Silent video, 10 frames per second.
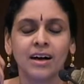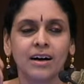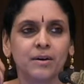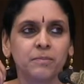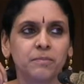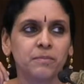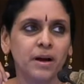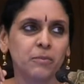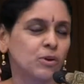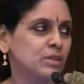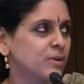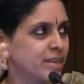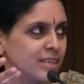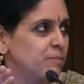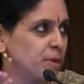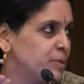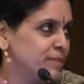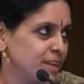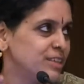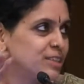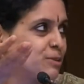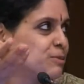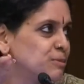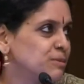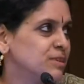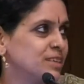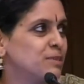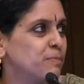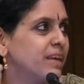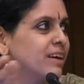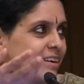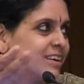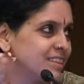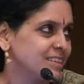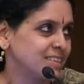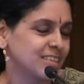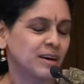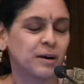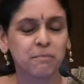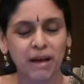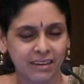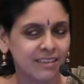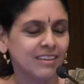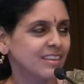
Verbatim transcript: Um, I'm also extremely privileged to speak in this panel.